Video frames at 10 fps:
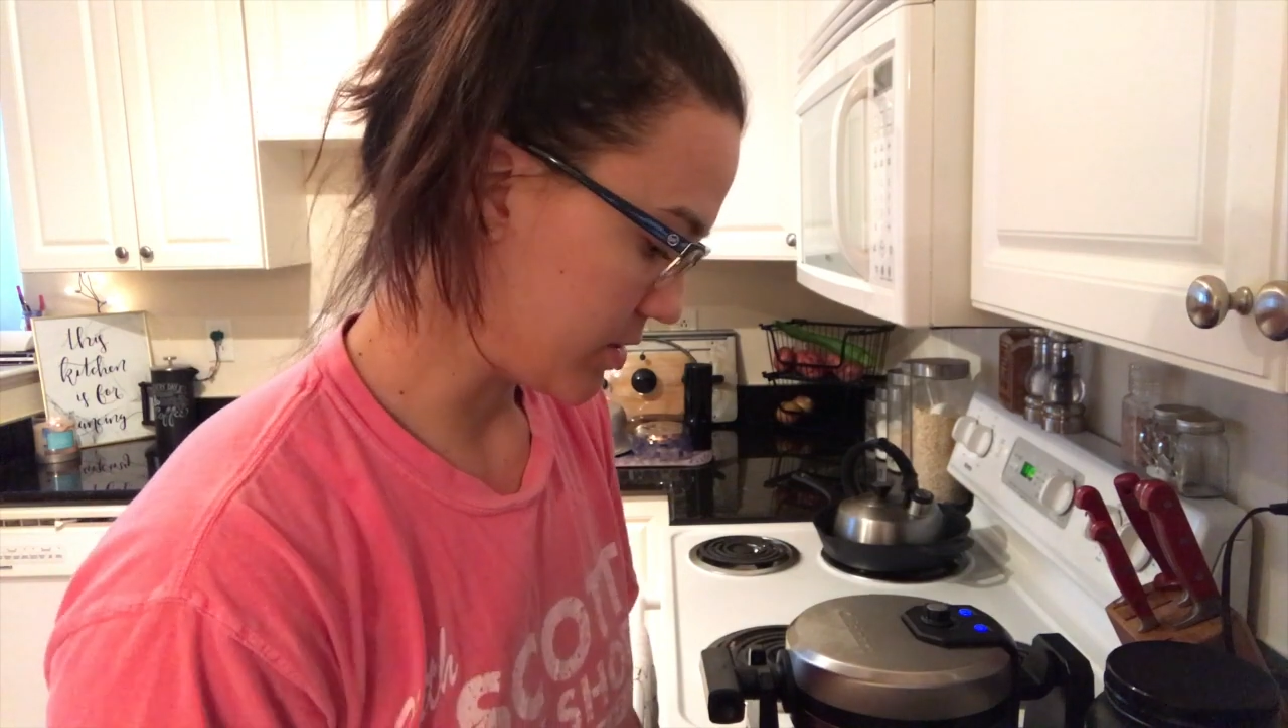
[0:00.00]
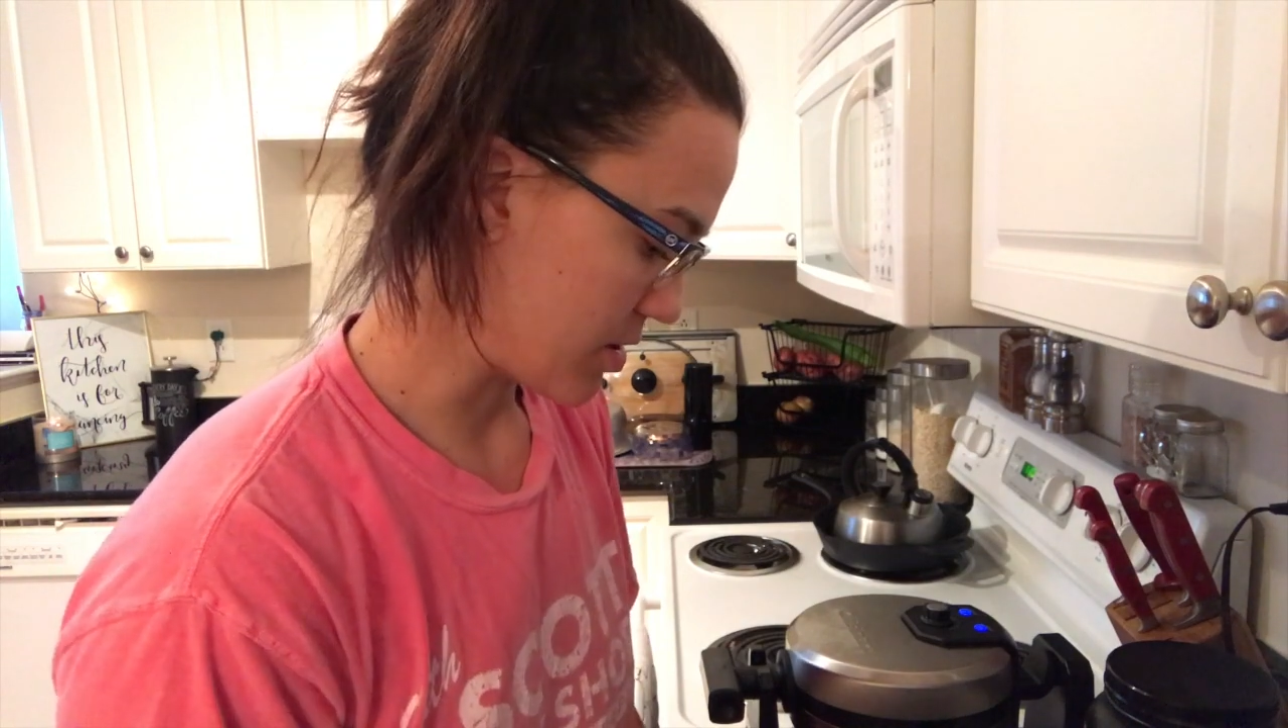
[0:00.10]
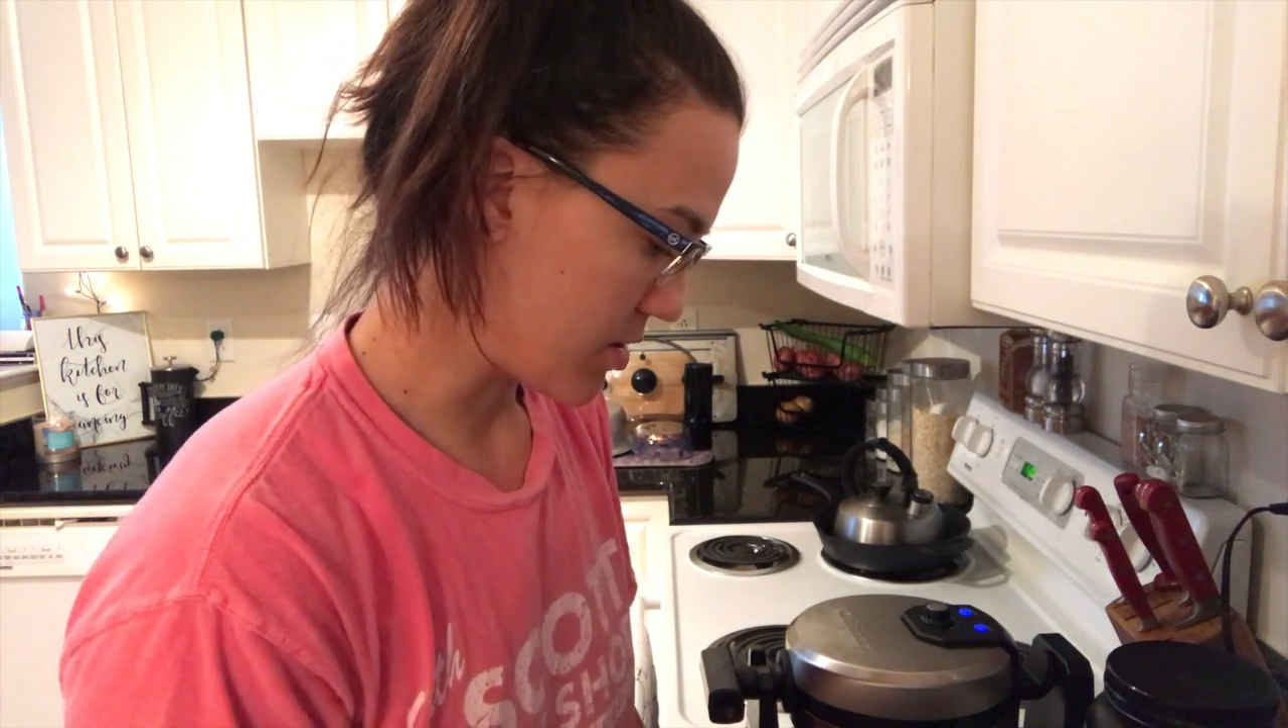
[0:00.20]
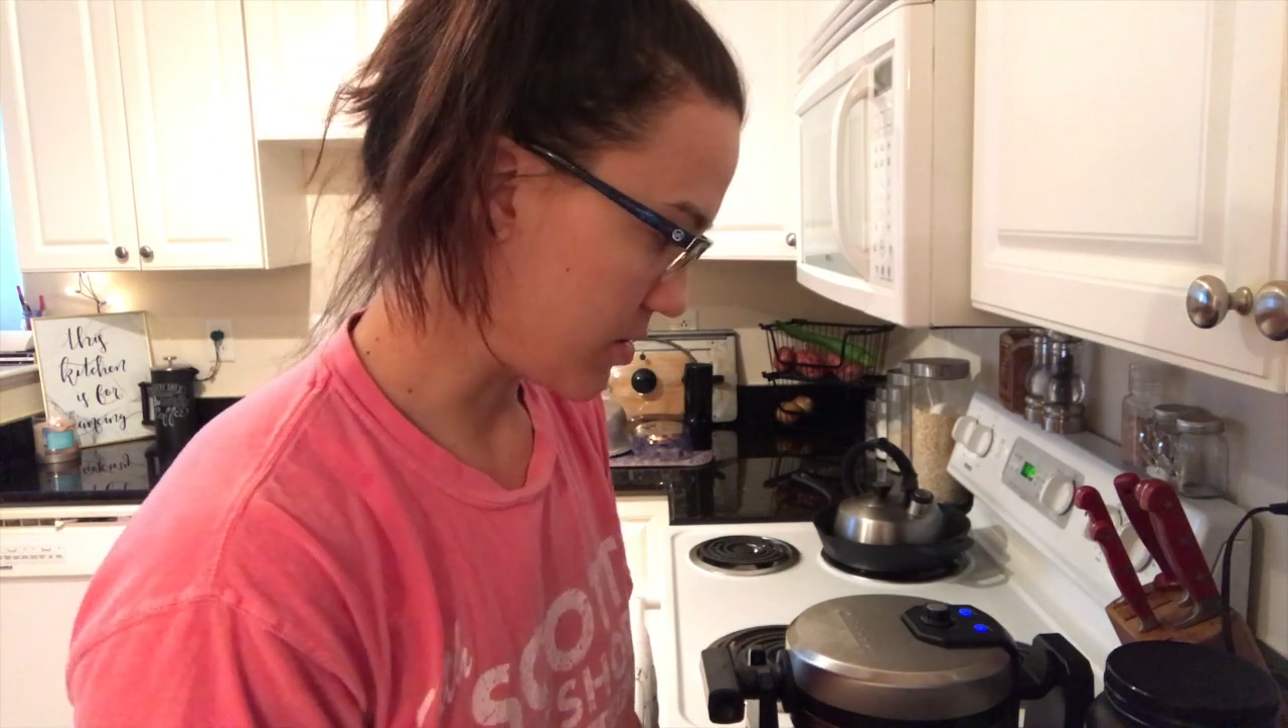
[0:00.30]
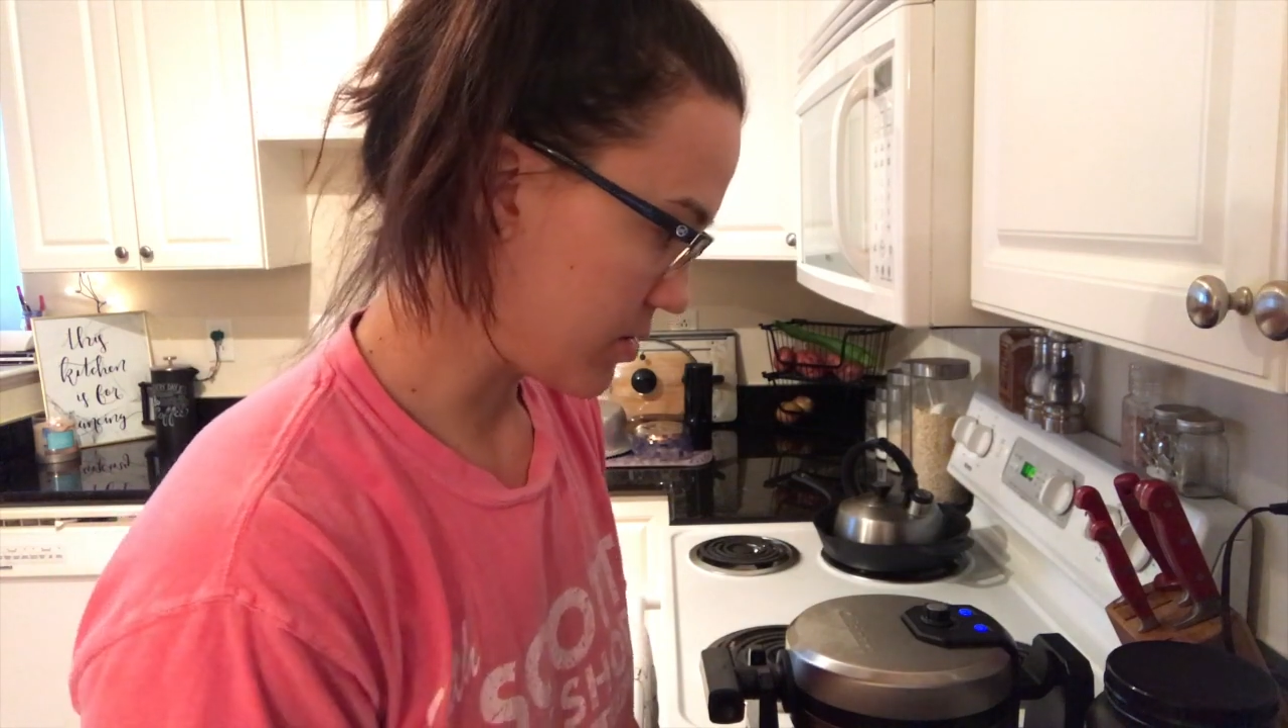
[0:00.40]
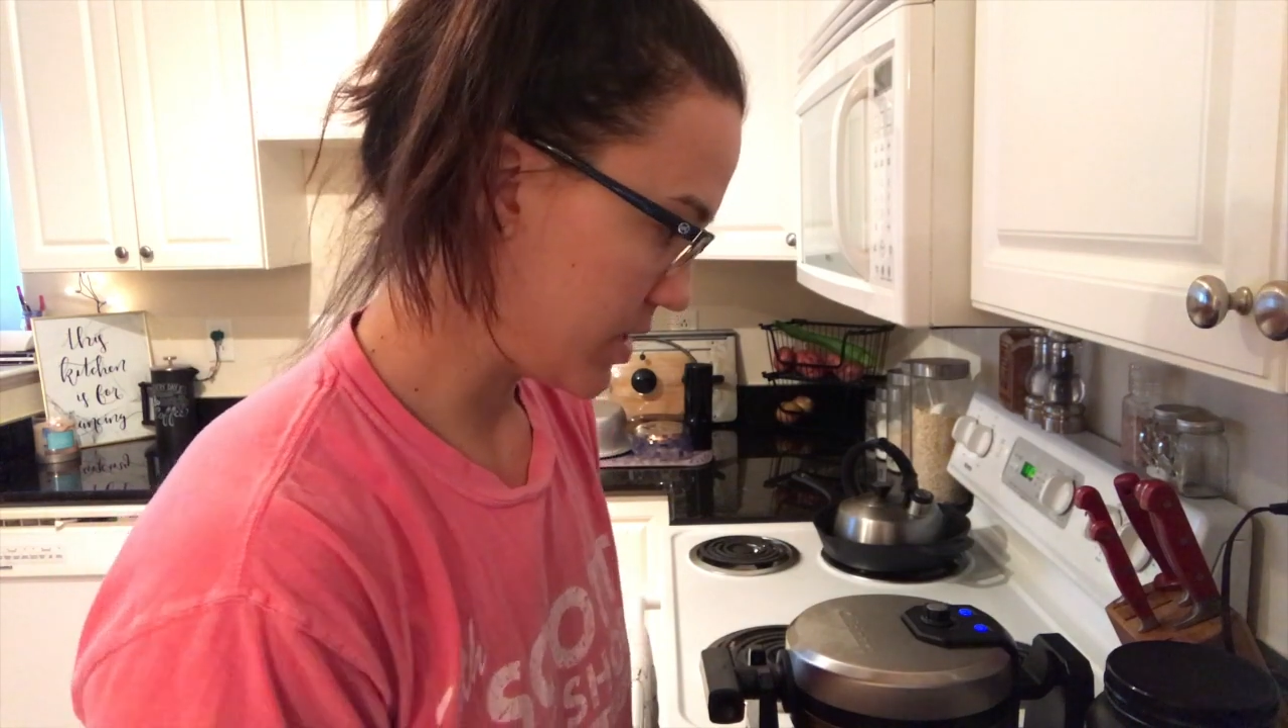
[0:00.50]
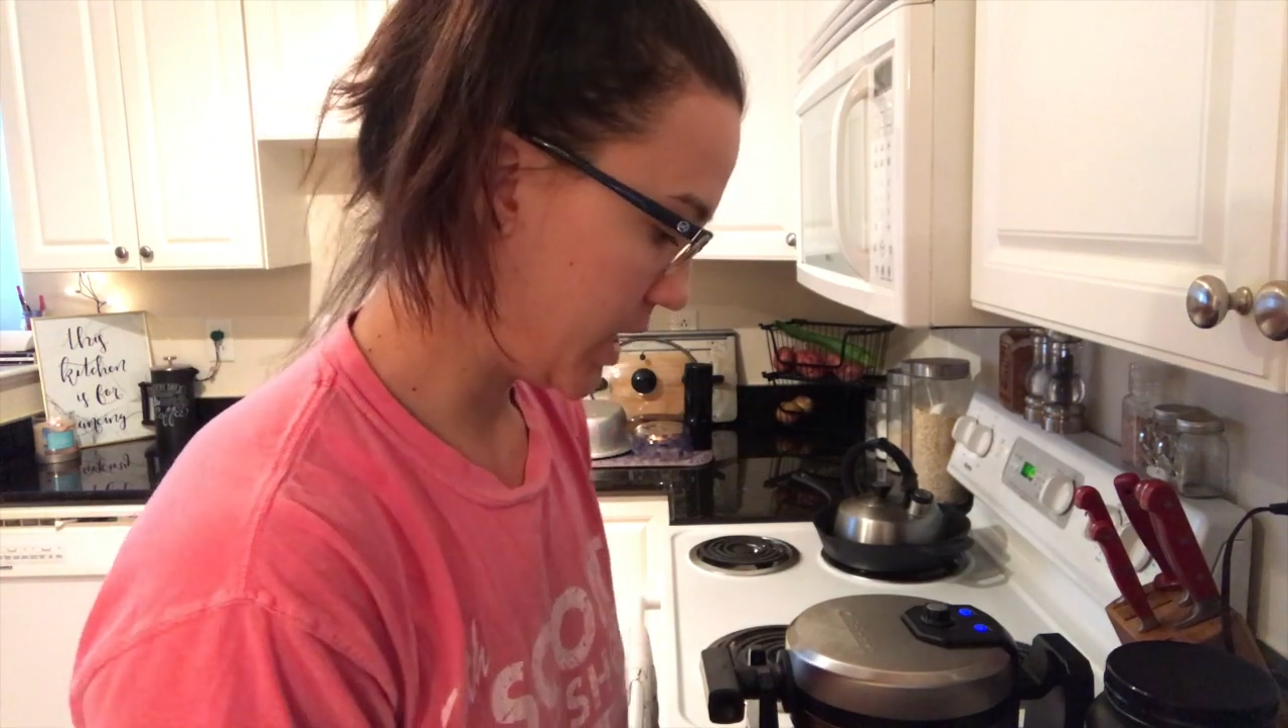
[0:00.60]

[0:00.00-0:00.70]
is all